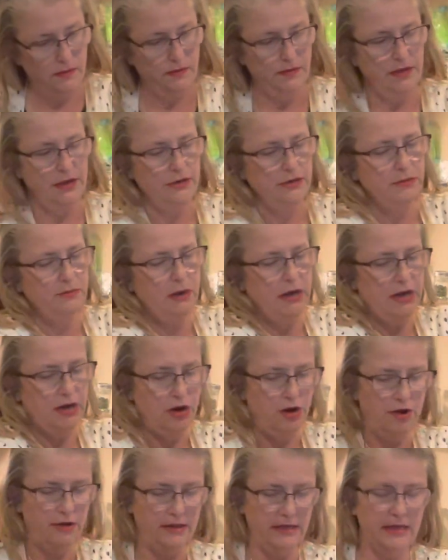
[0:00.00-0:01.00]
There's my
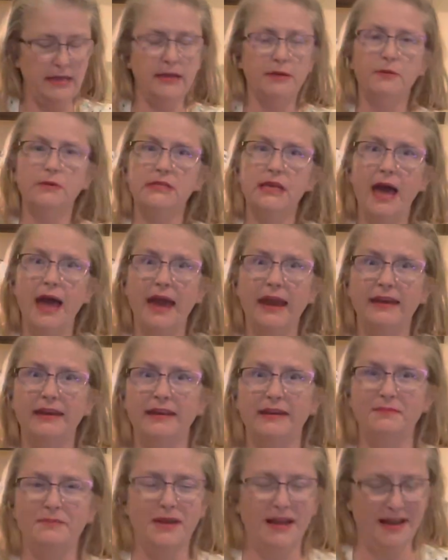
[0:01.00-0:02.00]
garlic. It was
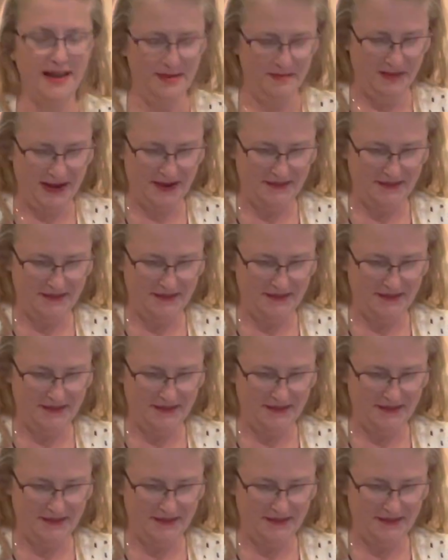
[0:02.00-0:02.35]
hiding behind my